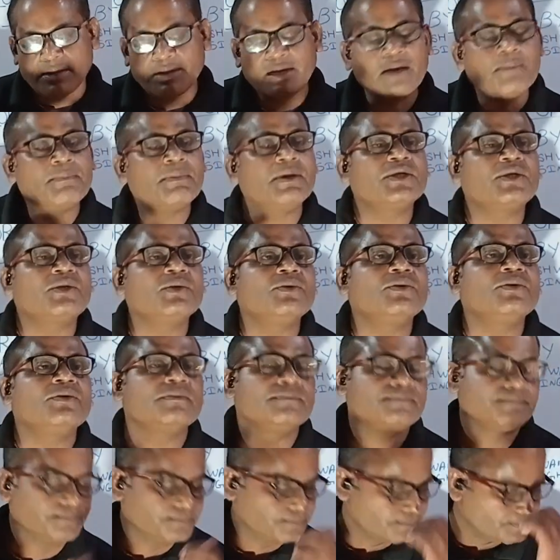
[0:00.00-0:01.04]
Number
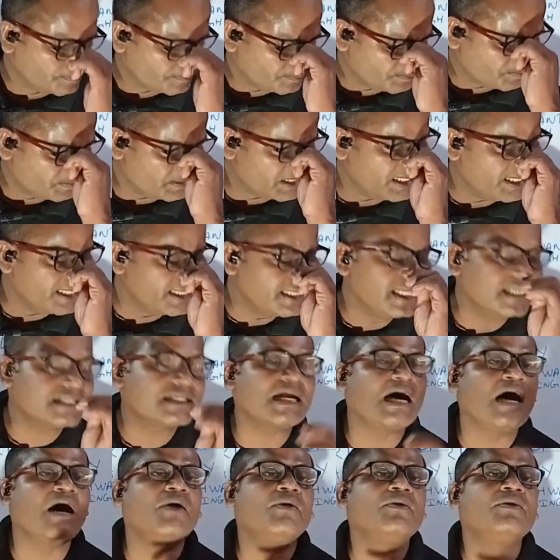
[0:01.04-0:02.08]
two, in the
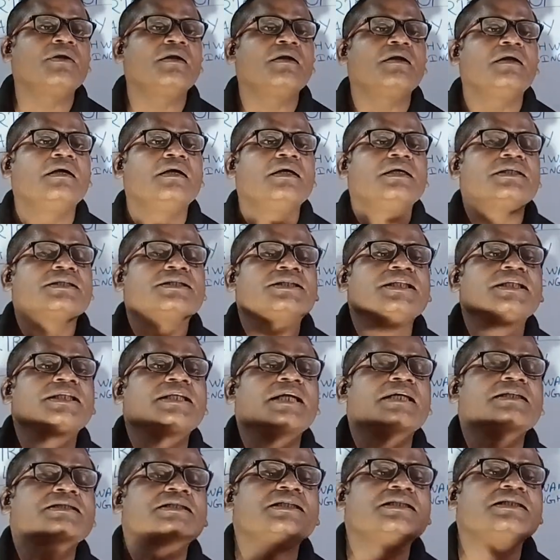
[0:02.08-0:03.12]
town she
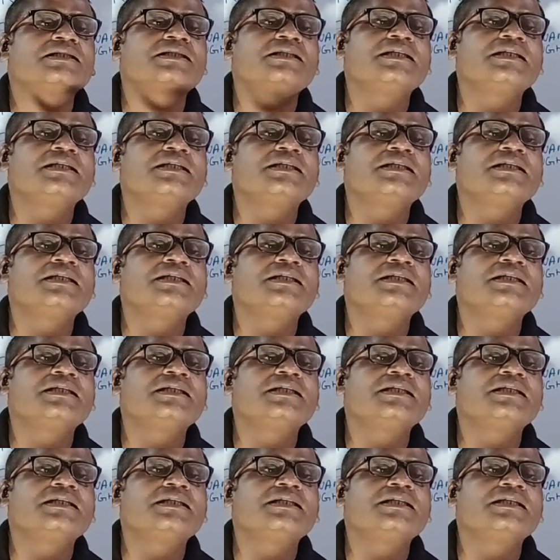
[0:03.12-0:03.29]
doesn't